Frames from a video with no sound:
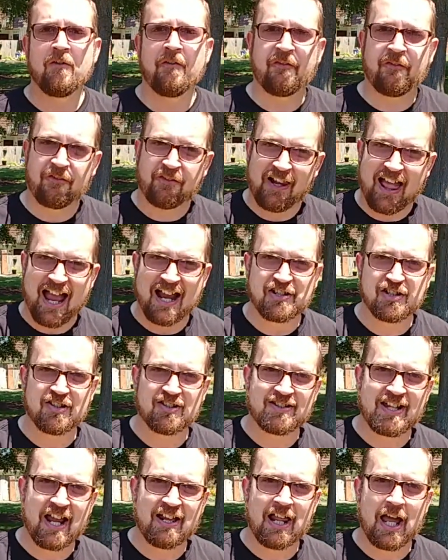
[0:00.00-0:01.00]
Flash
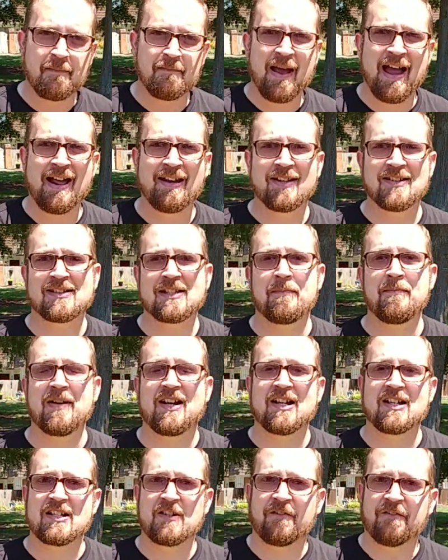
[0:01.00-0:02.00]
is daylight balanced, and
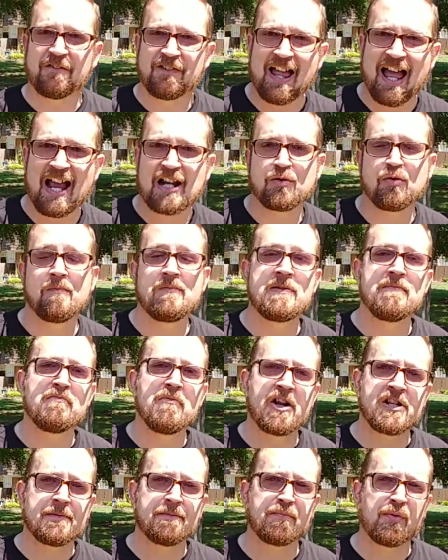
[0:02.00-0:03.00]
because the flash will be
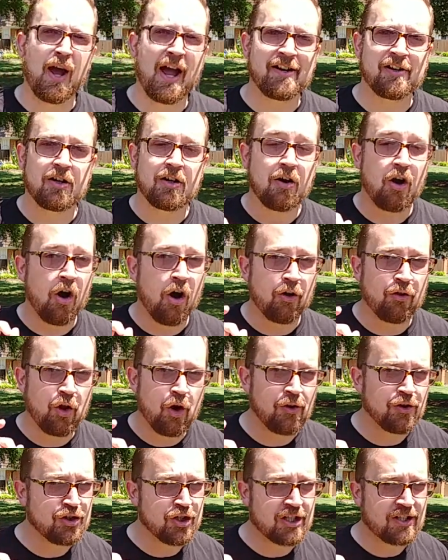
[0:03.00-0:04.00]
much brighter,
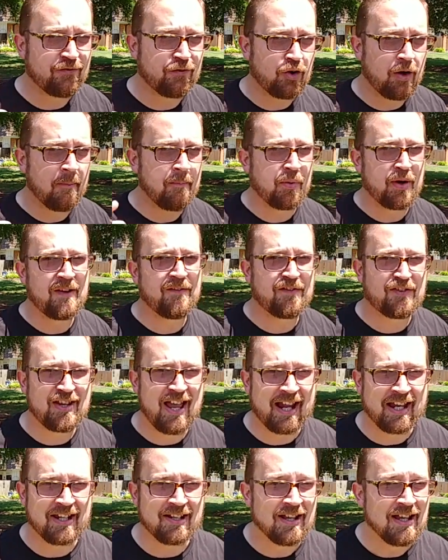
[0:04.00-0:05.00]
although just for a brief
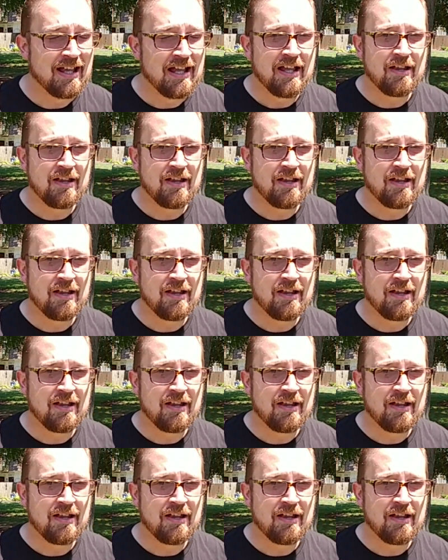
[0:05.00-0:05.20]
second,